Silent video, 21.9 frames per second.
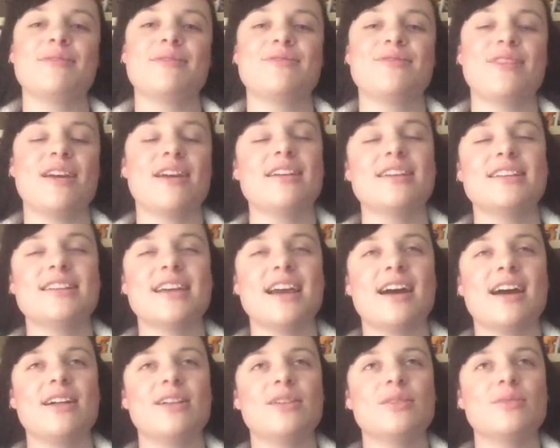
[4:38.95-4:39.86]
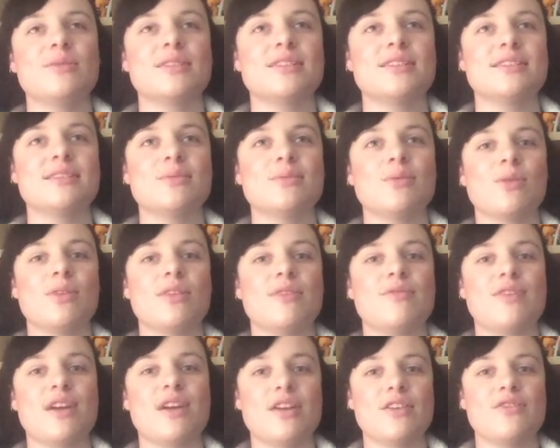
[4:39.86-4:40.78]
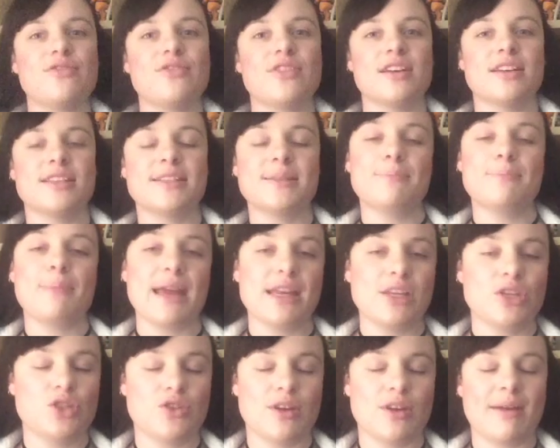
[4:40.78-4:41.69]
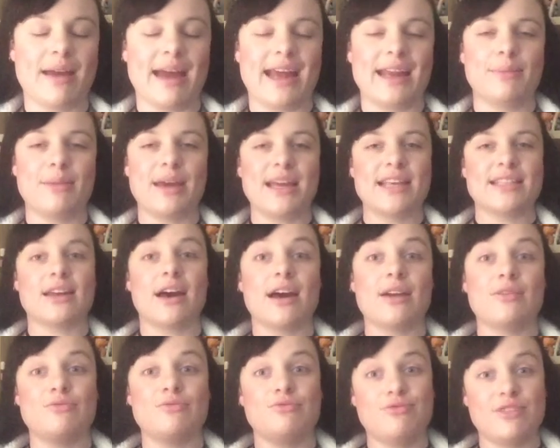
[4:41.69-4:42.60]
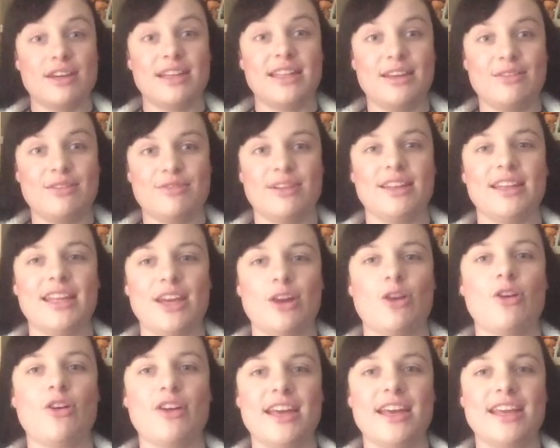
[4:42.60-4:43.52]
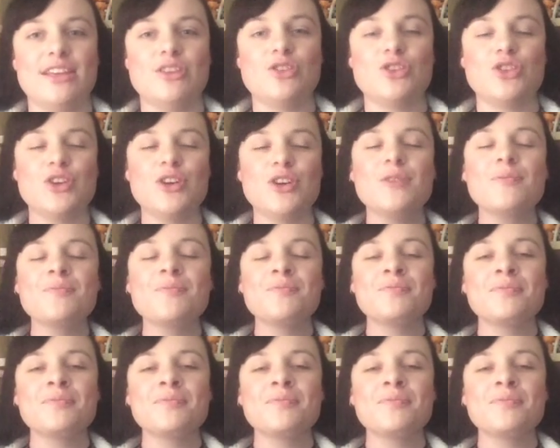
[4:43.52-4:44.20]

and Fairy Tail was one of the very first mainstream animes I really got into.